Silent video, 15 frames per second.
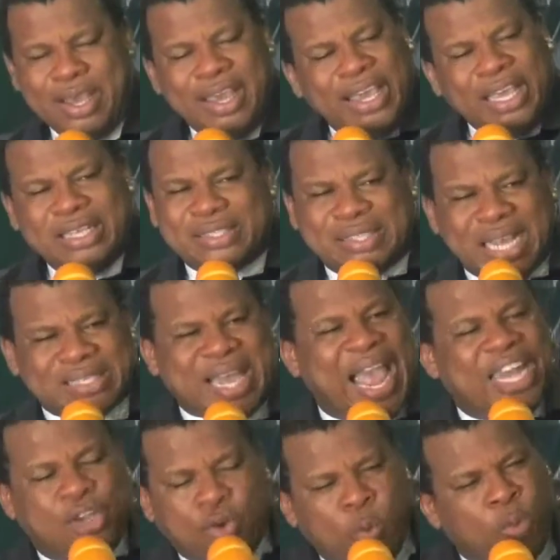is that I
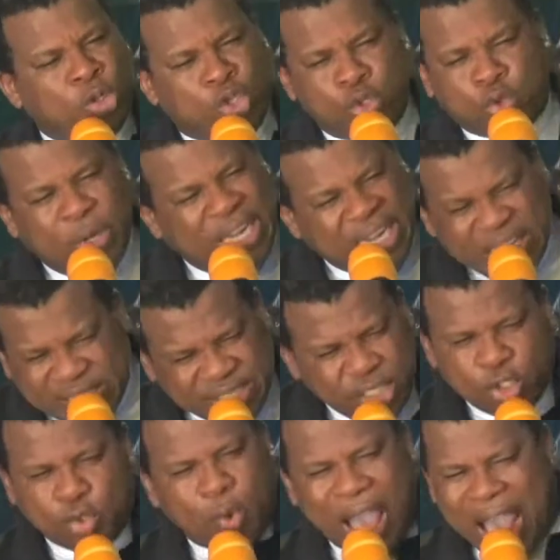don't want you to listen
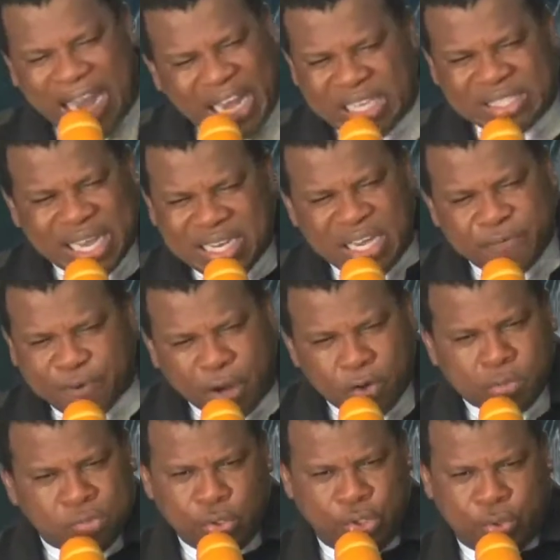to Alexander
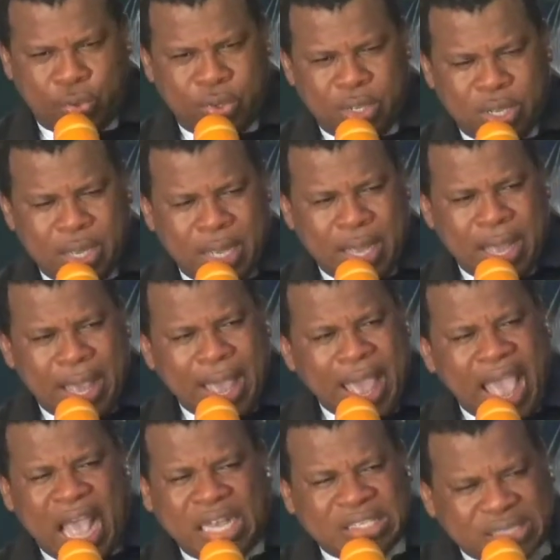Faranpojo
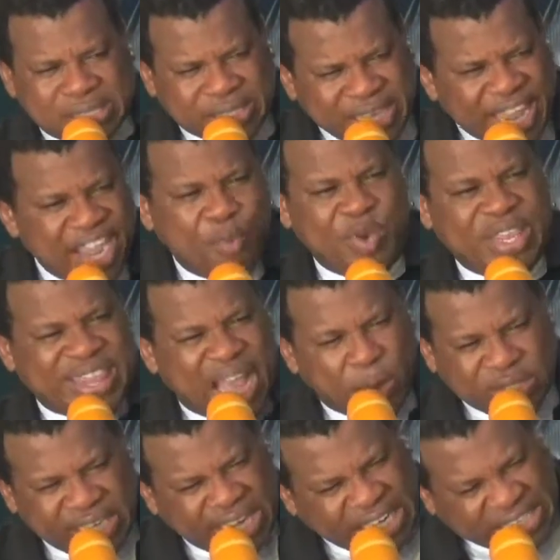and stay without
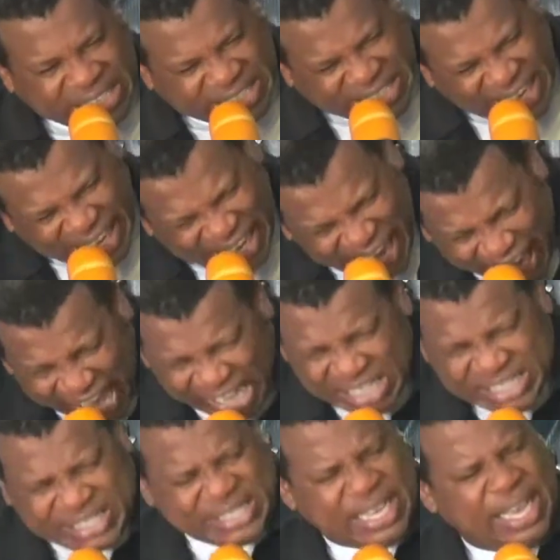a
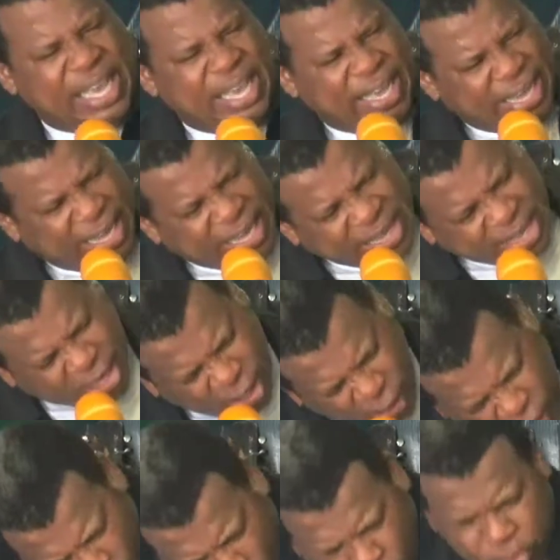delight in the
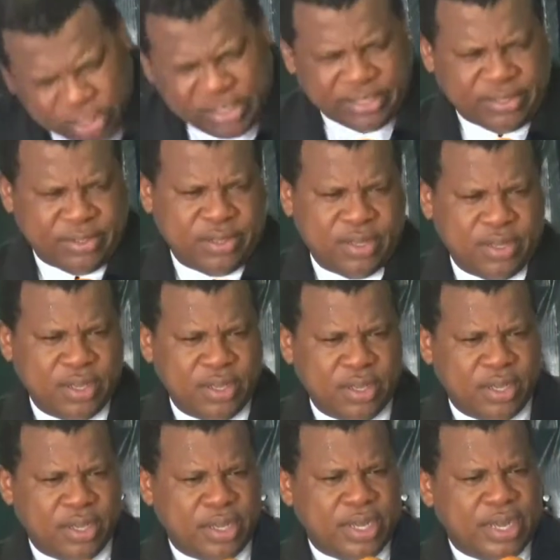Lord.
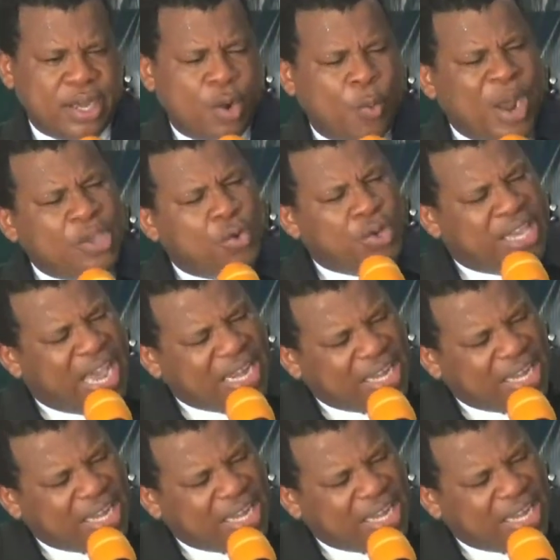When you hear the